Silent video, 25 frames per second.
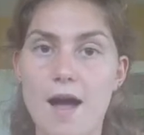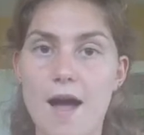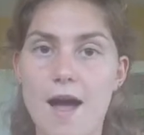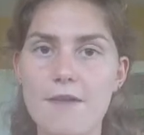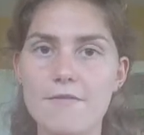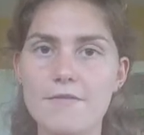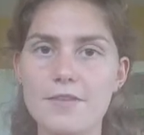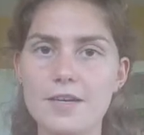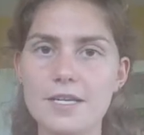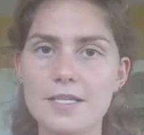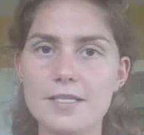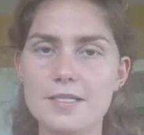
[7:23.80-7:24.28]

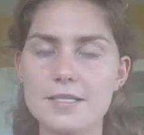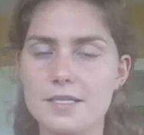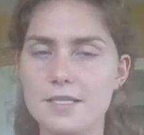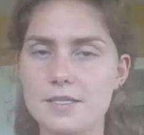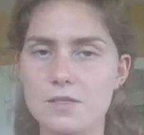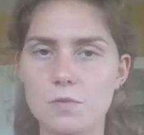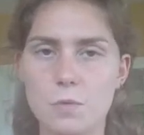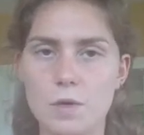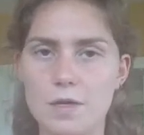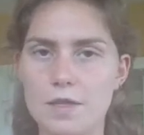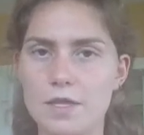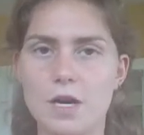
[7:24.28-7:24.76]
confidence
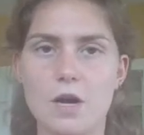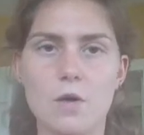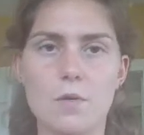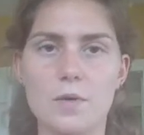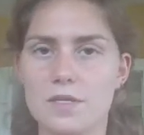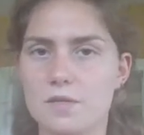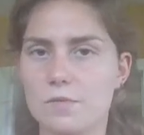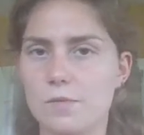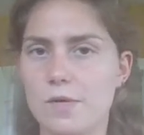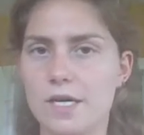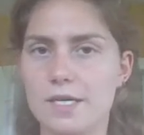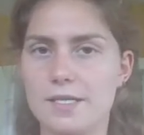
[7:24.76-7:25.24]
is the one that
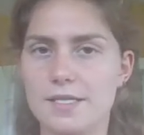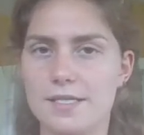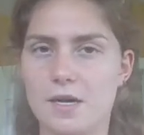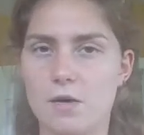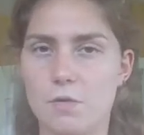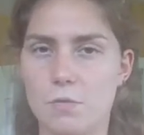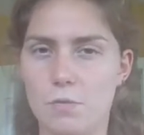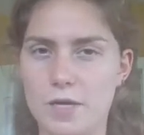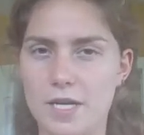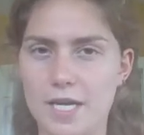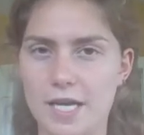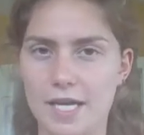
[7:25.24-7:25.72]
always walks
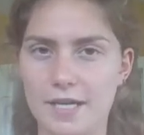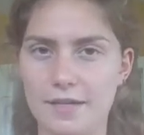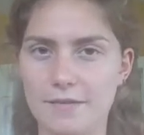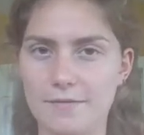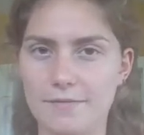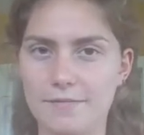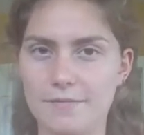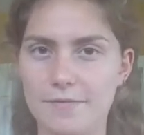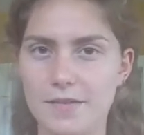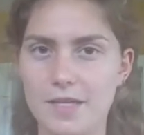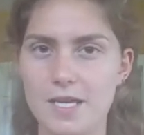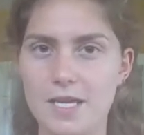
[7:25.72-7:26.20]
out
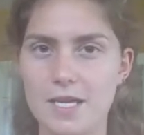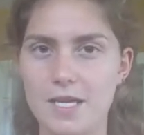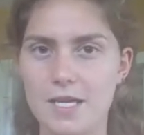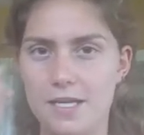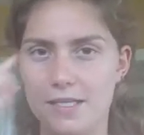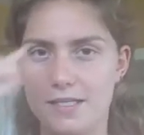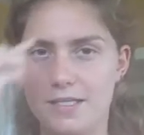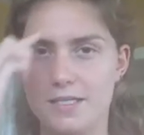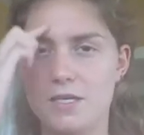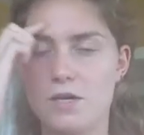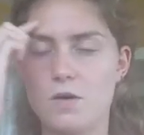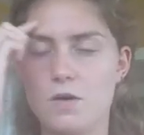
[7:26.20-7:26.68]
winning.
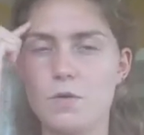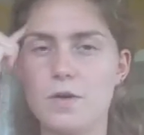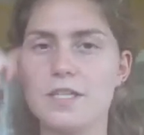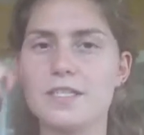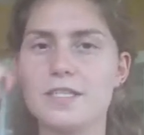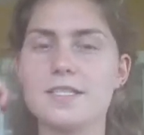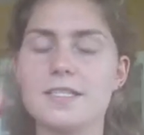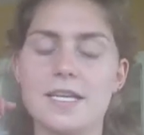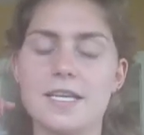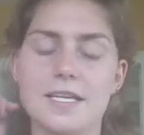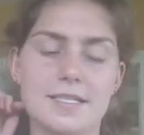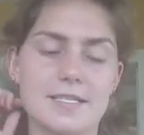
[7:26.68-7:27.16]
And so
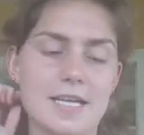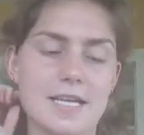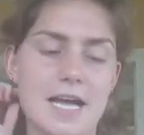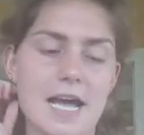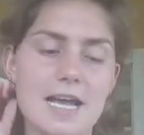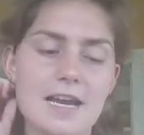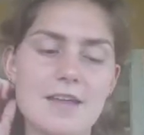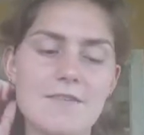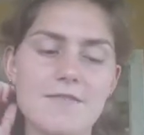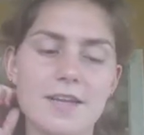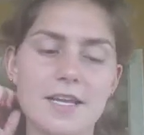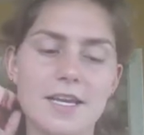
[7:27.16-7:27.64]
it's
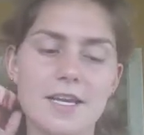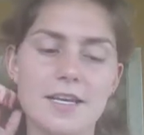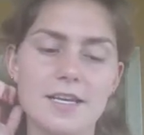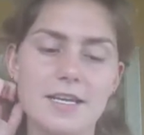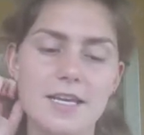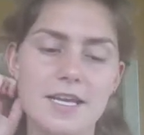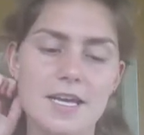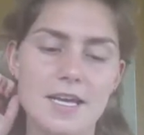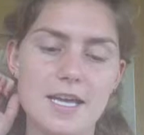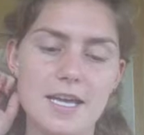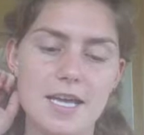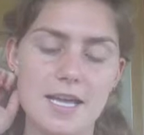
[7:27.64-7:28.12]
kind of an
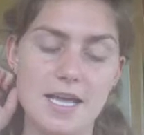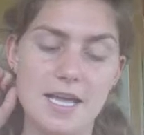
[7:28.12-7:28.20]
